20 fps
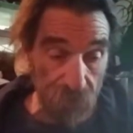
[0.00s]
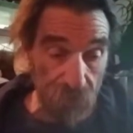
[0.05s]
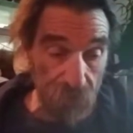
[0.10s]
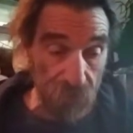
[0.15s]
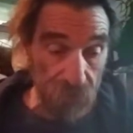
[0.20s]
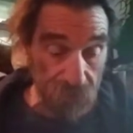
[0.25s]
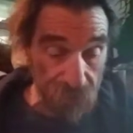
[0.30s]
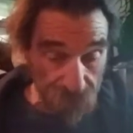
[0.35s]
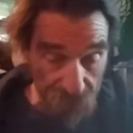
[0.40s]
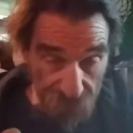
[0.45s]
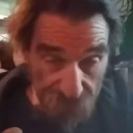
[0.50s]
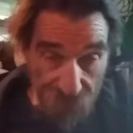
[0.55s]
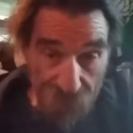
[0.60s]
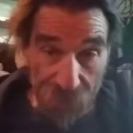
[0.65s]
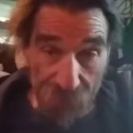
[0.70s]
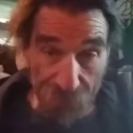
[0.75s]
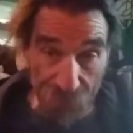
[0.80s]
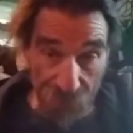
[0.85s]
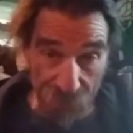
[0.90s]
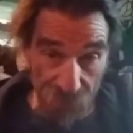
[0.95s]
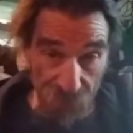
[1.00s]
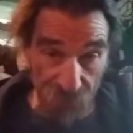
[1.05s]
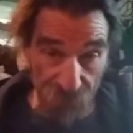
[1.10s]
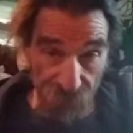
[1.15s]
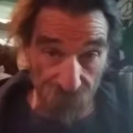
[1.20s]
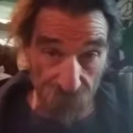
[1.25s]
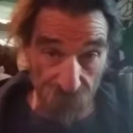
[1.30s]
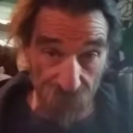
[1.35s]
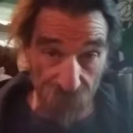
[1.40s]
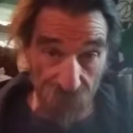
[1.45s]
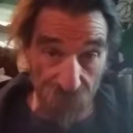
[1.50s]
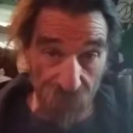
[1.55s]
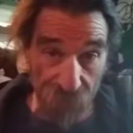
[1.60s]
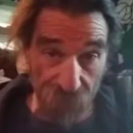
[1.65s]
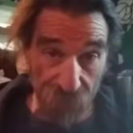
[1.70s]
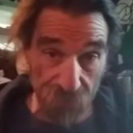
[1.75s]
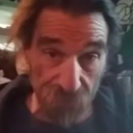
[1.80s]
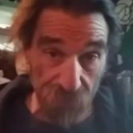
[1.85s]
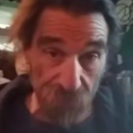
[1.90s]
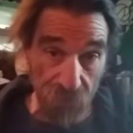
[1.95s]
Just think about this for a minute
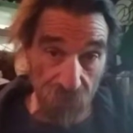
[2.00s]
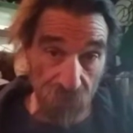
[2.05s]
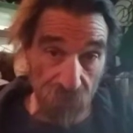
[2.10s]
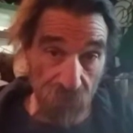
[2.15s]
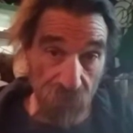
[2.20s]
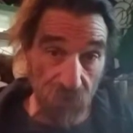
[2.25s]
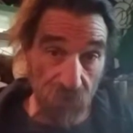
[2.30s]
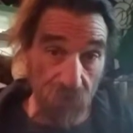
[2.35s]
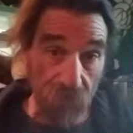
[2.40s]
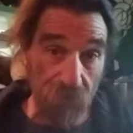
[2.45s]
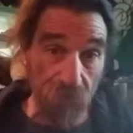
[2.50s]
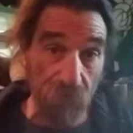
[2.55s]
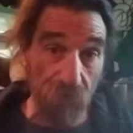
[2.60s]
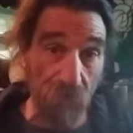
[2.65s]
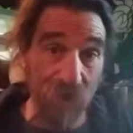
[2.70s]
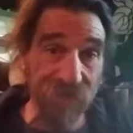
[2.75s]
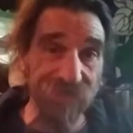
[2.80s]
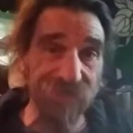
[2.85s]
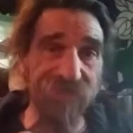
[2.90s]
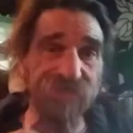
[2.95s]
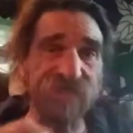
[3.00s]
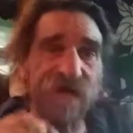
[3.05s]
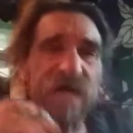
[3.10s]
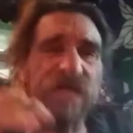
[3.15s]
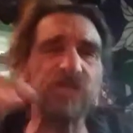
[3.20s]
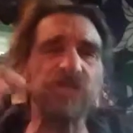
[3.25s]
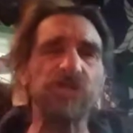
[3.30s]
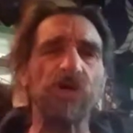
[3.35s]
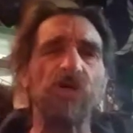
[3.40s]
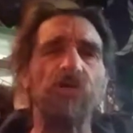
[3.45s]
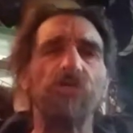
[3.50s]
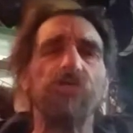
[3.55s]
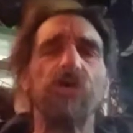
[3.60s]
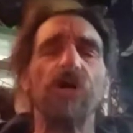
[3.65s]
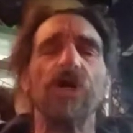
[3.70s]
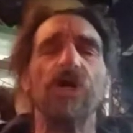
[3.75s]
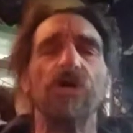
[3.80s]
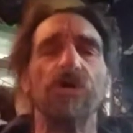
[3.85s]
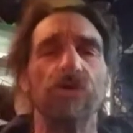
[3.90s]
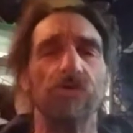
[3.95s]
as the Monsanto
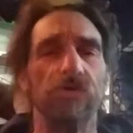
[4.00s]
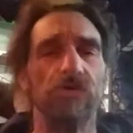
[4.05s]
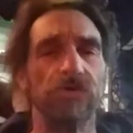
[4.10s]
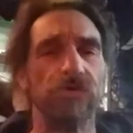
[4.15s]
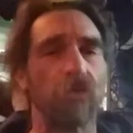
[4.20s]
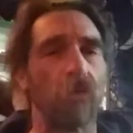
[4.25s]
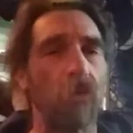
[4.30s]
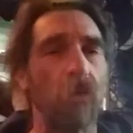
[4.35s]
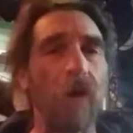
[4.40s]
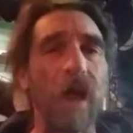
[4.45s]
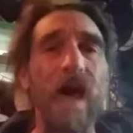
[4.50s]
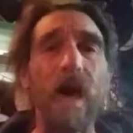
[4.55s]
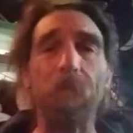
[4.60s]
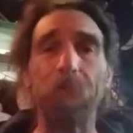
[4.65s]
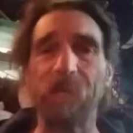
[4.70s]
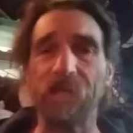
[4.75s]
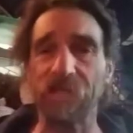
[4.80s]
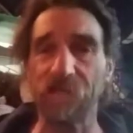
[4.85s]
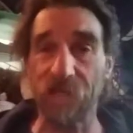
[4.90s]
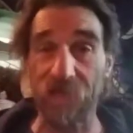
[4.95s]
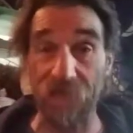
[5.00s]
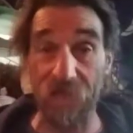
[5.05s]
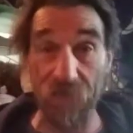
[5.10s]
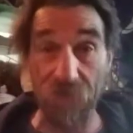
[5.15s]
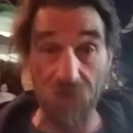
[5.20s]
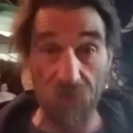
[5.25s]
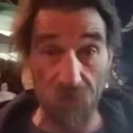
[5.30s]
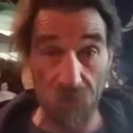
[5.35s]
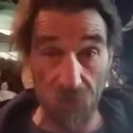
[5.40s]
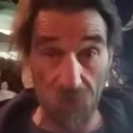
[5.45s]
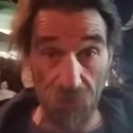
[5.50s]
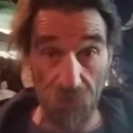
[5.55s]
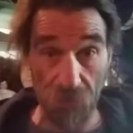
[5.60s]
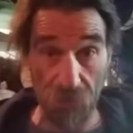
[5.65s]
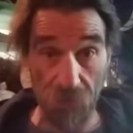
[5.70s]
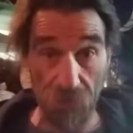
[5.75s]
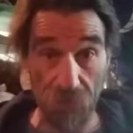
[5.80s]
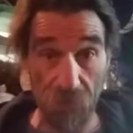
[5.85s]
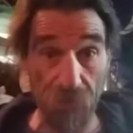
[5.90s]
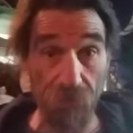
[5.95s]
ruse rapidly
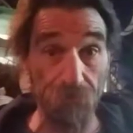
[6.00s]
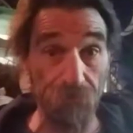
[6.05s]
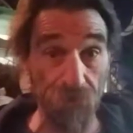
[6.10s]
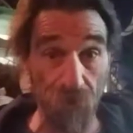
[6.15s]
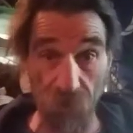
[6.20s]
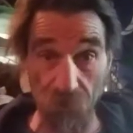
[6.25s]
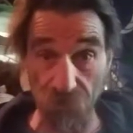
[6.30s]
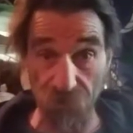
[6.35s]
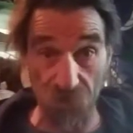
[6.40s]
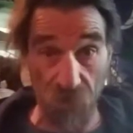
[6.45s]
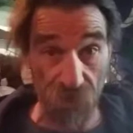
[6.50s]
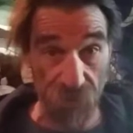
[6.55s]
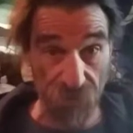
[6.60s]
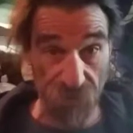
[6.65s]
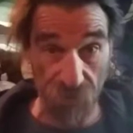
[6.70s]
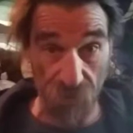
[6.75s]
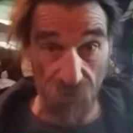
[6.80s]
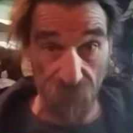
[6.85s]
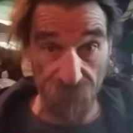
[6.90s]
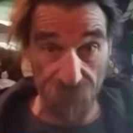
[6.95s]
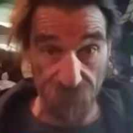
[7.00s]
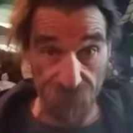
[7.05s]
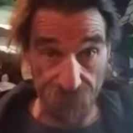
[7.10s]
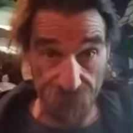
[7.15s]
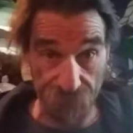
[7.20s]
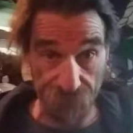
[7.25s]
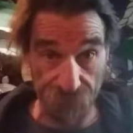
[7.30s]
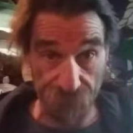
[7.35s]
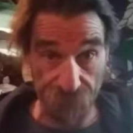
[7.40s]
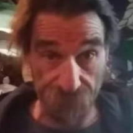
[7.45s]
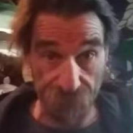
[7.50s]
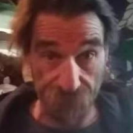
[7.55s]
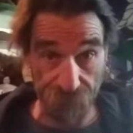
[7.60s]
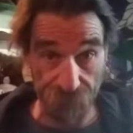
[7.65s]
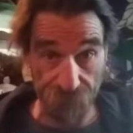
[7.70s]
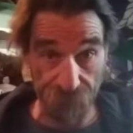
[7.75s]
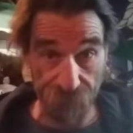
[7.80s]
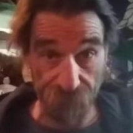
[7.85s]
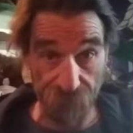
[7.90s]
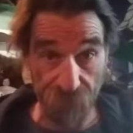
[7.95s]
implodes on itself.
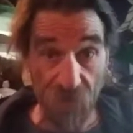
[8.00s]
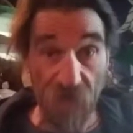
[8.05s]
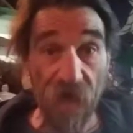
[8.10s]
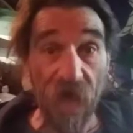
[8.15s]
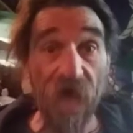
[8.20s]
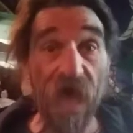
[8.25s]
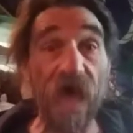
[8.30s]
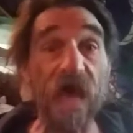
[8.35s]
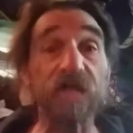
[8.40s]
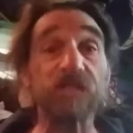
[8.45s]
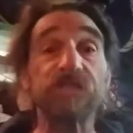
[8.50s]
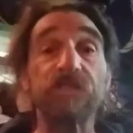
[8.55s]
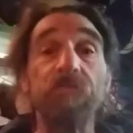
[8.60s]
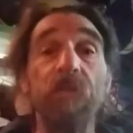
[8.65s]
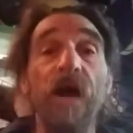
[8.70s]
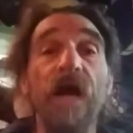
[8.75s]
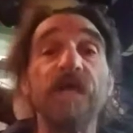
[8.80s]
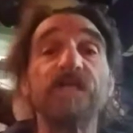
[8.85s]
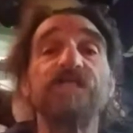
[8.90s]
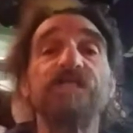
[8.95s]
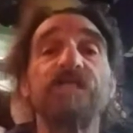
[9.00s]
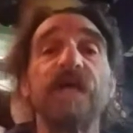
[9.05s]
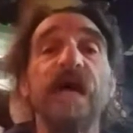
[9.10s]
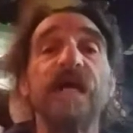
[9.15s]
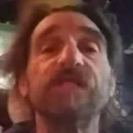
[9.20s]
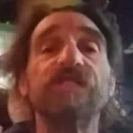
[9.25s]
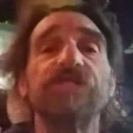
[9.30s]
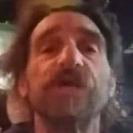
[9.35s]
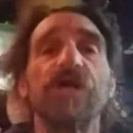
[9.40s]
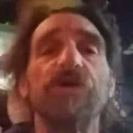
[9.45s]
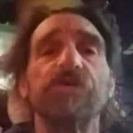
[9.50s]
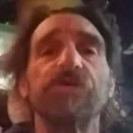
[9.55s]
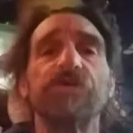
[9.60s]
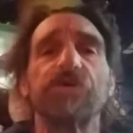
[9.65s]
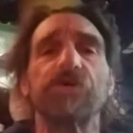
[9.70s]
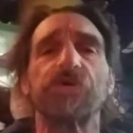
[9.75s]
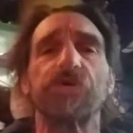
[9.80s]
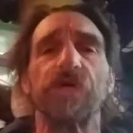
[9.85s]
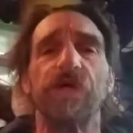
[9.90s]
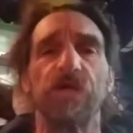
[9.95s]
As the Monsanto
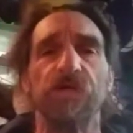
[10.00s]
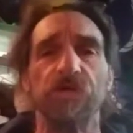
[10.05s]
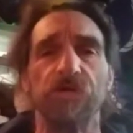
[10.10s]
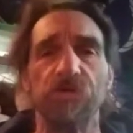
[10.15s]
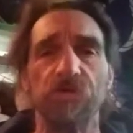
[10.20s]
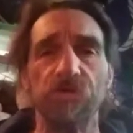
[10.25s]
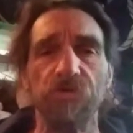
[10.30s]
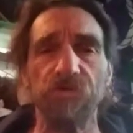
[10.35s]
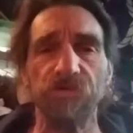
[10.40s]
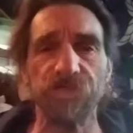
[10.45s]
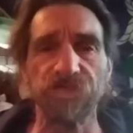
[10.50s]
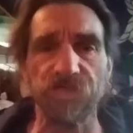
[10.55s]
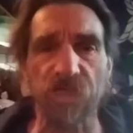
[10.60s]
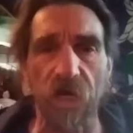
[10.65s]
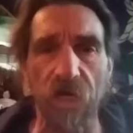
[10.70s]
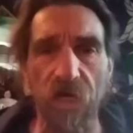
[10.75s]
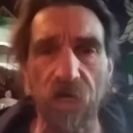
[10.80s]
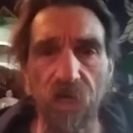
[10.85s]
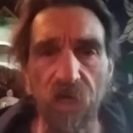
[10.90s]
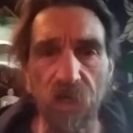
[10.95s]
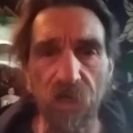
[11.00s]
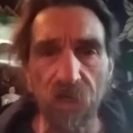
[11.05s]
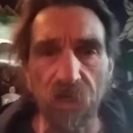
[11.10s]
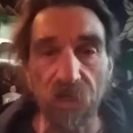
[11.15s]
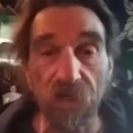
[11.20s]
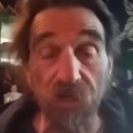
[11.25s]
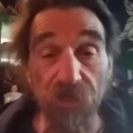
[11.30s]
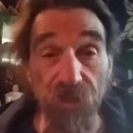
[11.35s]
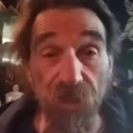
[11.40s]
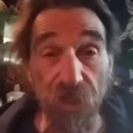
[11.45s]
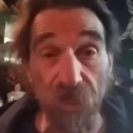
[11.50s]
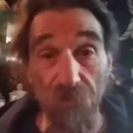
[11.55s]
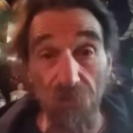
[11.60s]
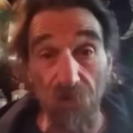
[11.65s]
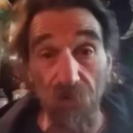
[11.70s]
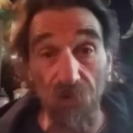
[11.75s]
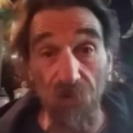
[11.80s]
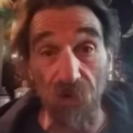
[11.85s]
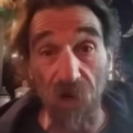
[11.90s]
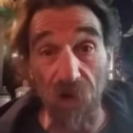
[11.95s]
ruse,
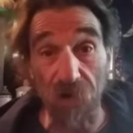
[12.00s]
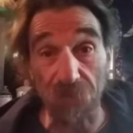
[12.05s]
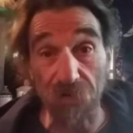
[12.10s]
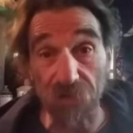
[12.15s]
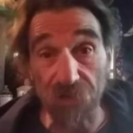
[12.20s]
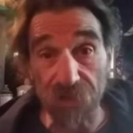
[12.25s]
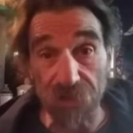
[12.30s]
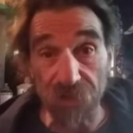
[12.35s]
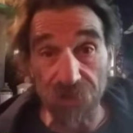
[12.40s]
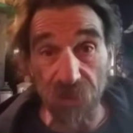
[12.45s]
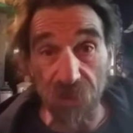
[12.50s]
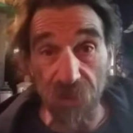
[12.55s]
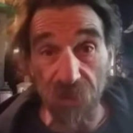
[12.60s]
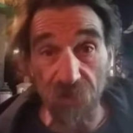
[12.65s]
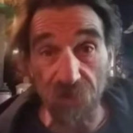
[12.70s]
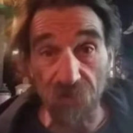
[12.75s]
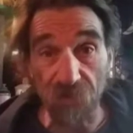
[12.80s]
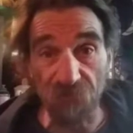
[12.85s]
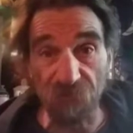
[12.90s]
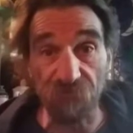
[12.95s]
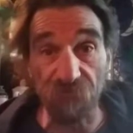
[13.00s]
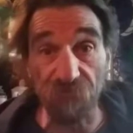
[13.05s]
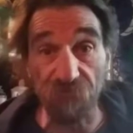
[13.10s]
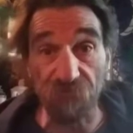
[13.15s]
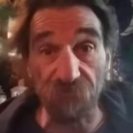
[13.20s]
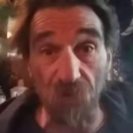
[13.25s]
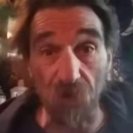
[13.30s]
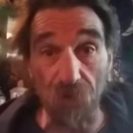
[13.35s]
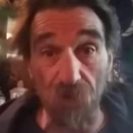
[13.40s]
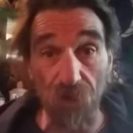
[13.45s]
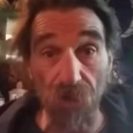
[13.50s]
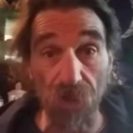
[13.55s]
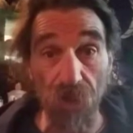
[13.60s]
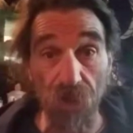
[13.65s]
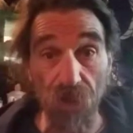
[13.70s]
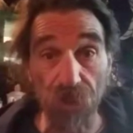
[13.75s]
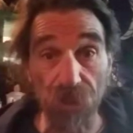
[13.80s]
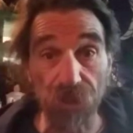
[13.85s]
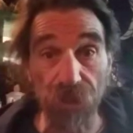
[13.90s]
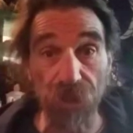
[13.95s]
GMO Roberts, Farmer
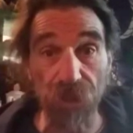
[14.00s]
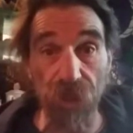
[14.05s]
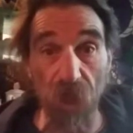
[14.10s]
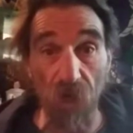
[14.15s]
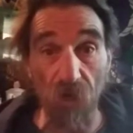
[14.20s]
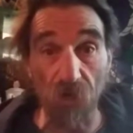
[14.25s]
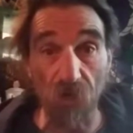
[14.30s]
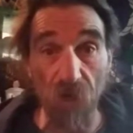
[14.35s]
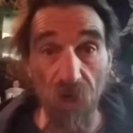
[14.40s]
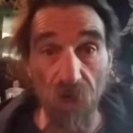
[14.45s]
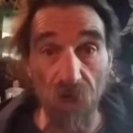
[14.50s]
Joe,